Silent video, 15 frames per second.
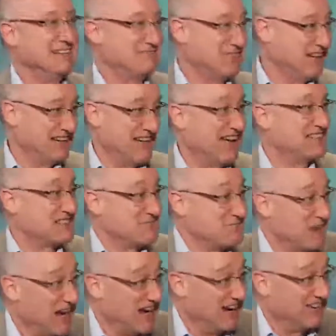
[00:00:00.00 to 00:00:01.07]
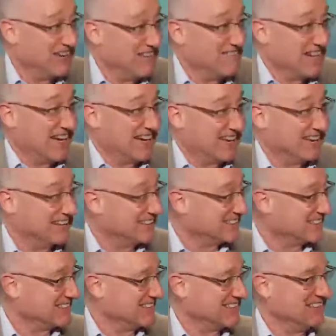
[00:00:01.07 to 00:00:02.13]
But as a parent in my kid's
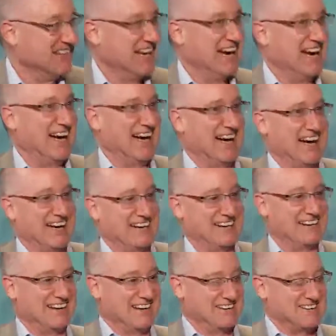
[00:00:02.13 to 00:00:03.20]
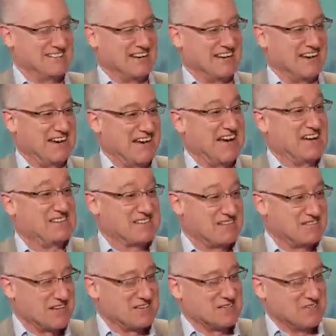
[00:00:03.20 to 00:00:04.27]
school, I
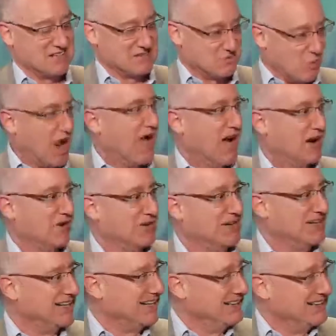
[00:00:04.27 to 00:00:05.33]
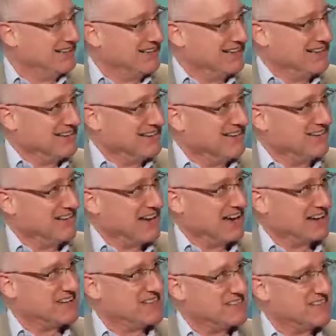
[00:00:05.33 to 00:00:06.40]
sometimes realize, wow, you know, I
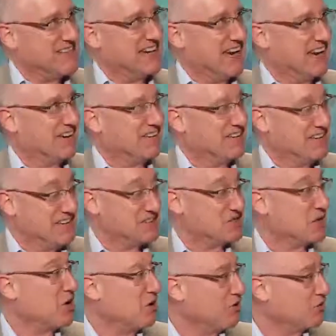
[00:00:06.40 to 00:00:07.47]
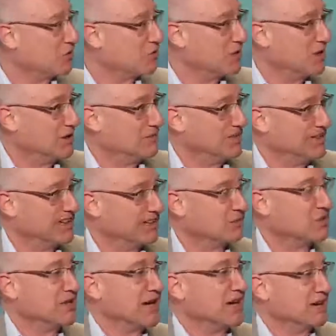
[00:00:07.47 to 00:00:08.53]
can see how it's overwhelming, and
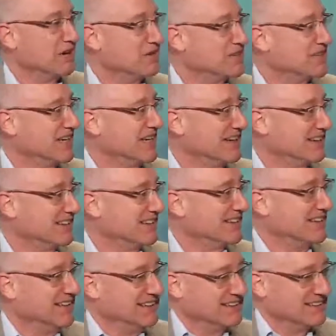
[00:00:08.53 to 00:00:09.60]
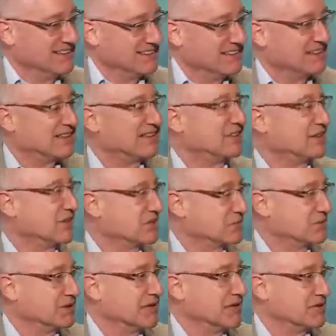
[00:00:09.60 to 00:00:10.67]
we're not always getting the clear
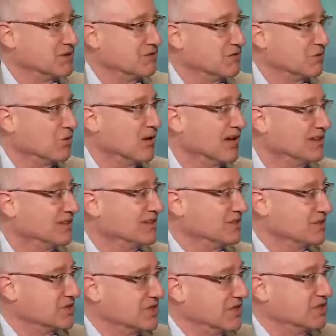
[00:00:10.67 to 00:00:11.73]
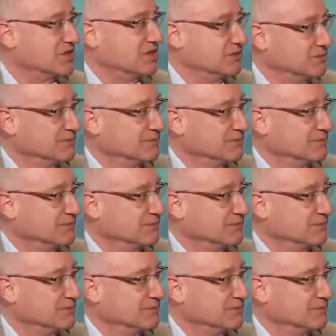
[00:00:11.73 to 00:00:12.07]
explanation for why things are changing.